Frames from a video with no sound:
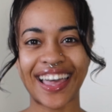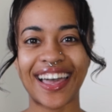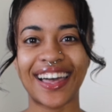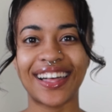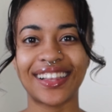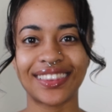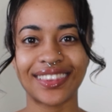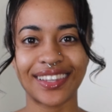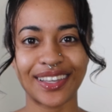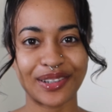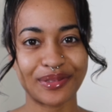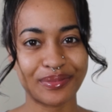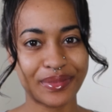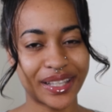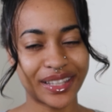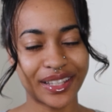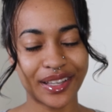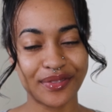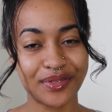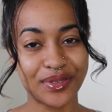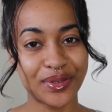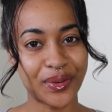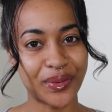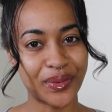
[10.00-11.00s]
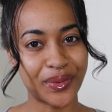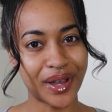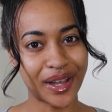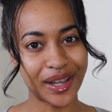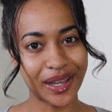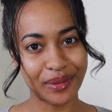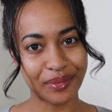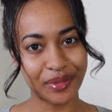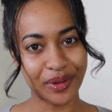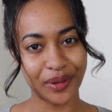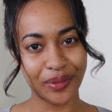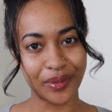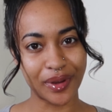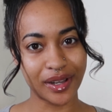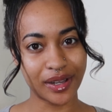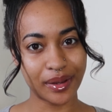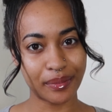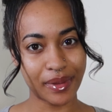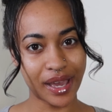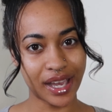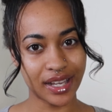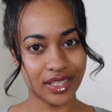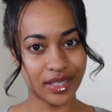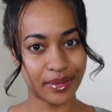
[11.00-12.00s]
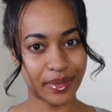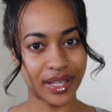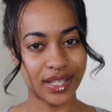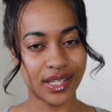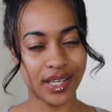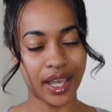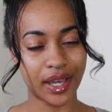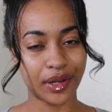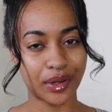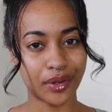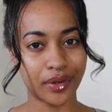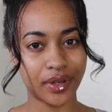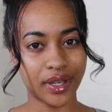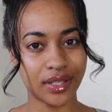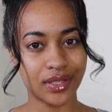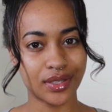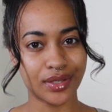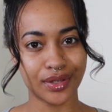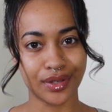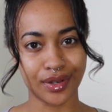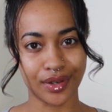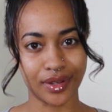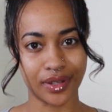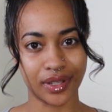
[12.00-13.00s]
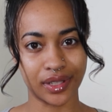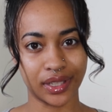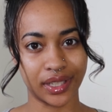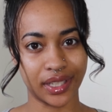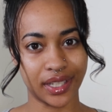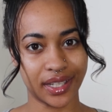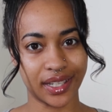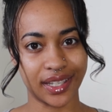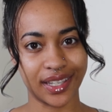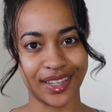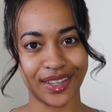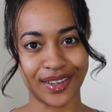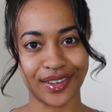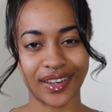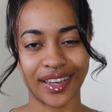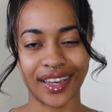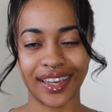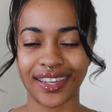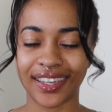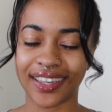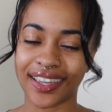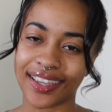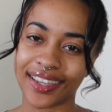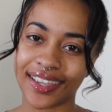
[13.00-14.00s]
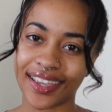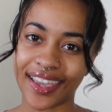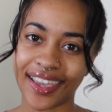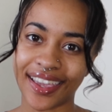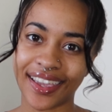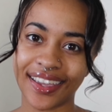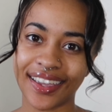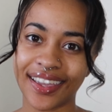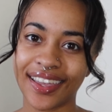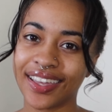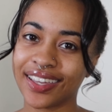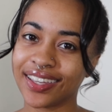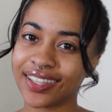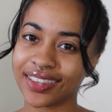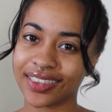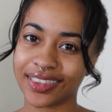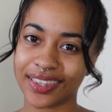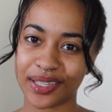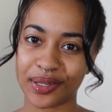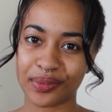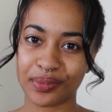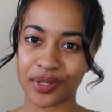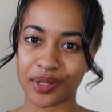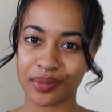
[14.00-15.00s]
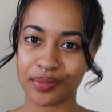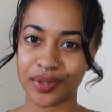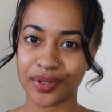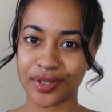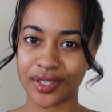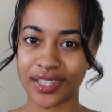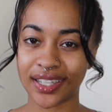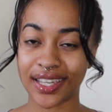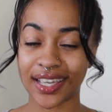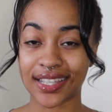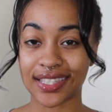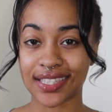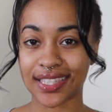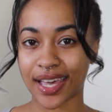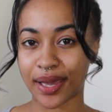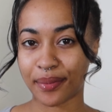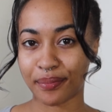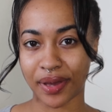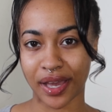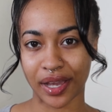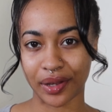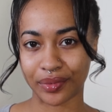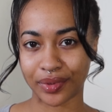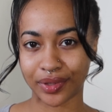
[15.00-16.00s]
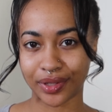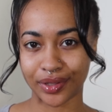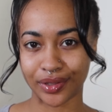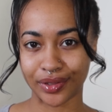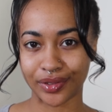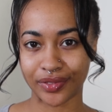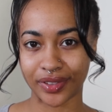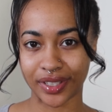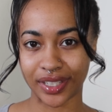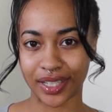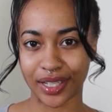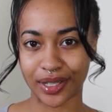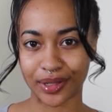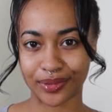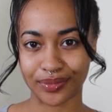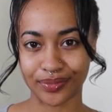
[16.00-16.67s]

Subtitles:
Hello my loves, welcome back to my channel. It's your girl Aaliyah here, aka Leah Bria Beauty, and I'm back with a new video.